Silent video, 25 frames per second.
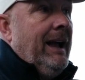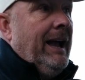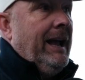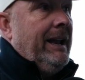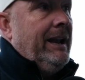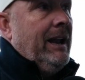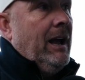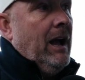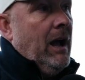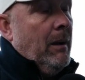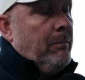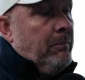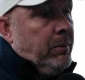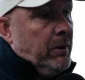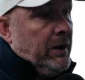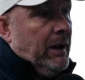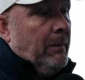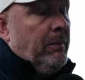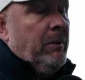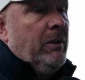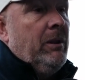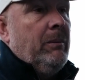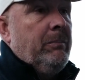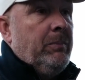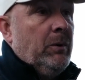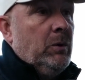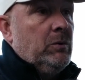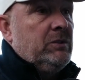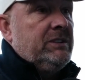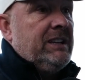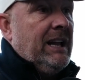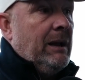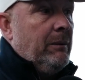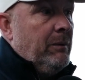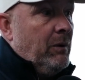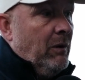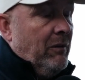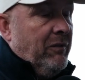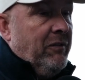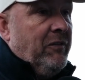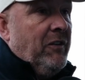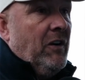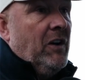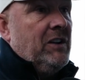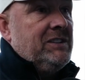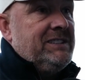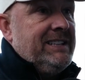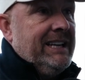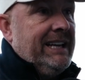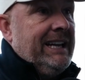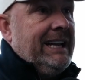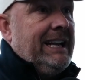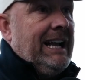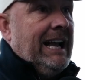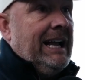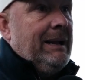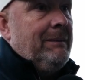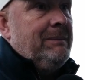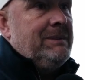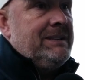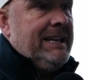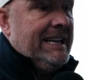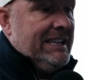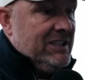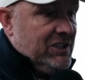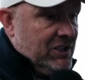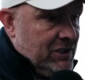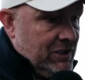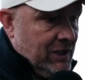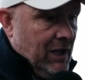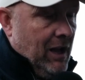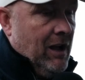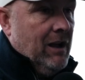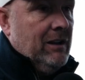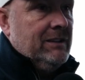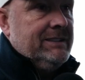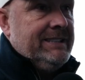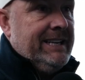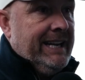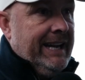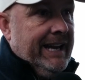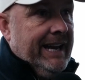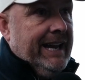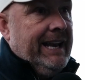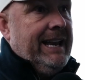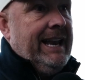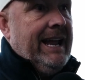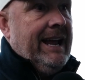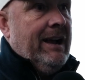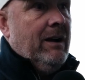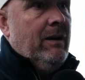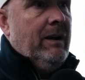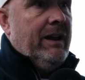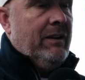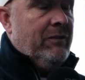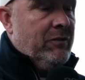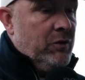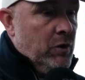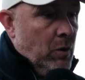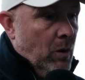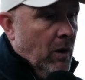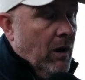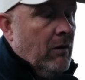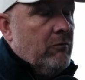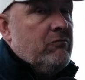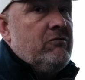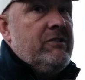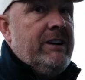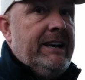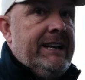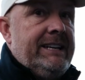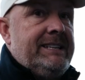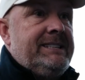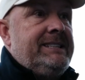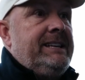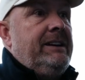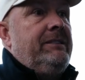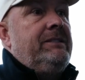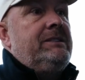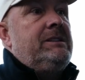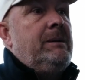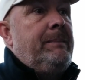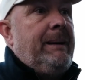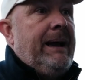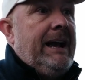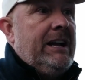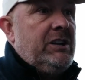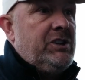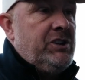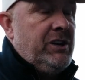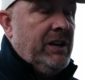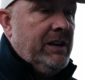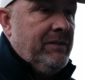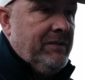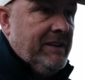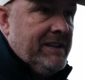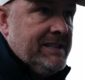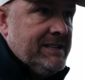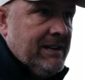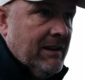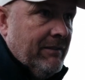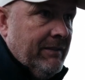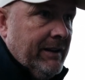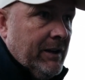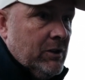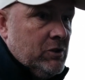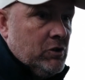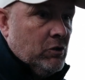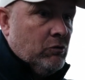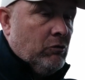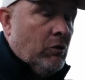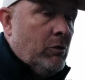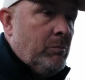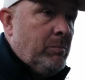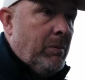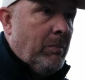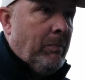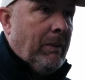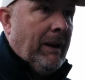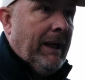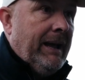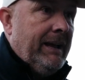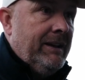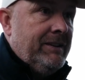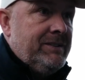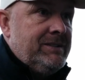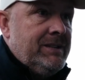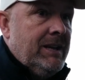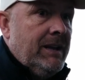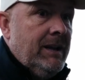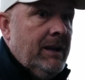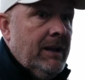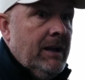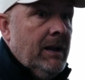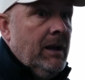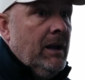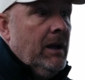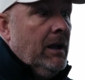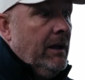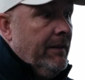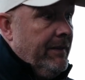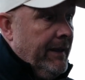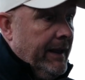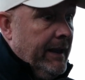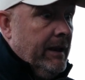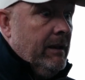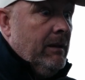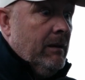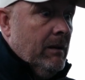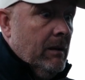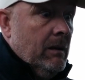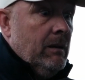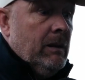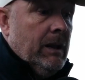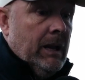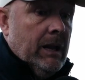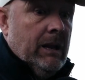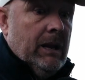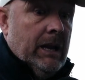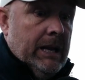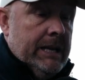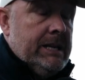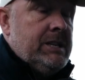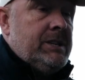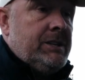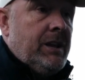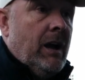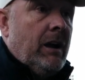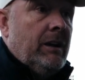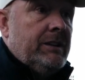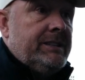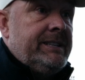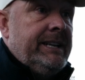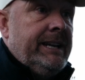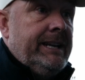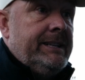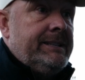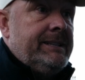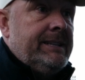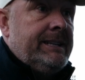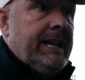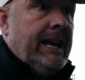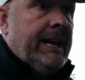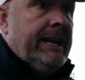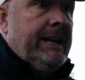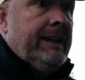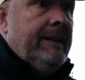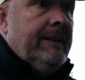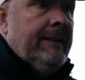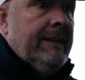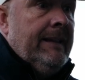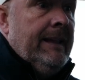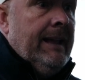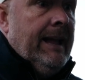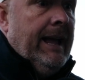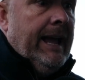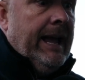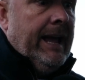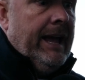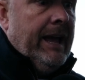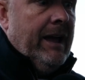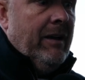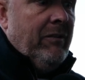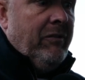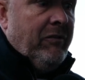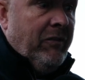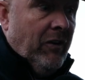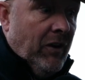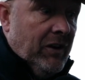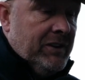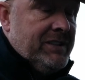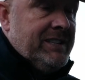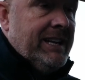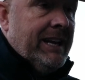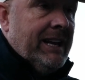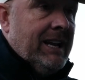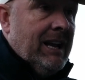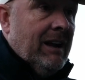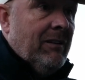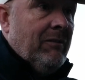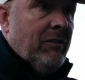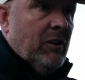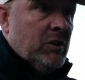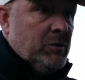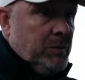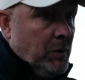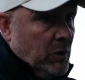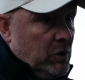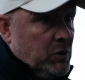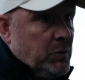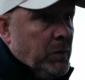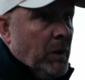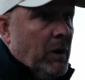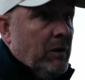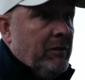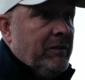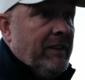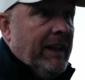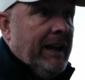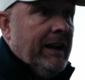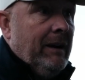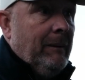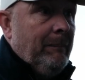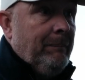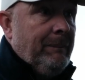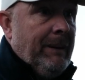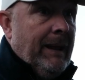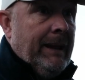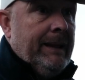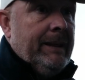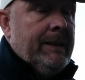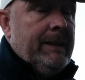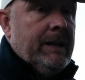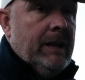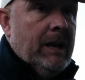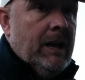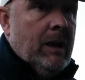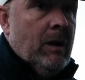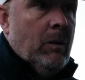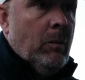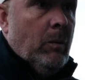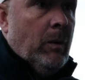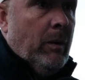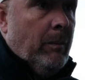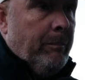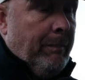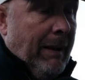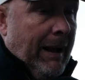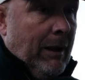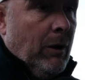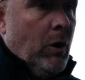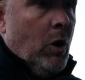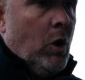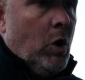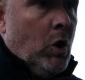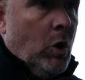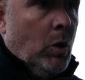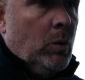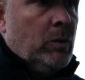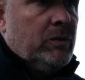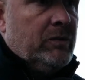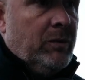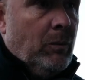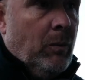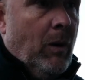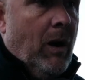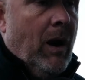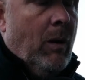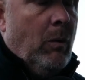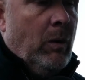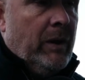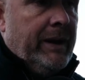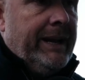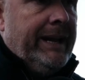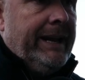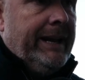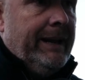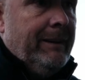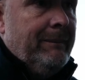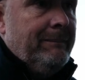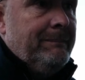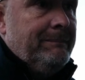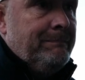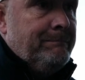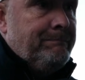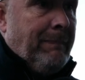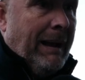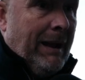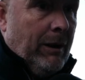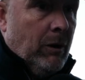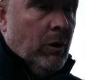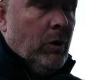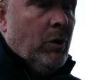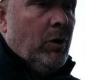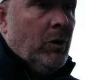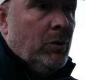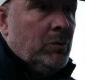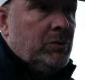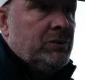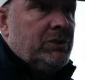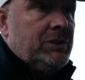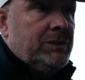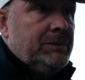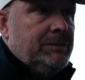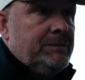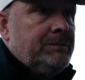And I put up on the board today, we've got 13 games. It starts here now. If you are really serious about achieving something as a group of players, then it starts here today. 13 cup finals. We've got 12 now, and we're bang on course for what I want to hit. Bang on course.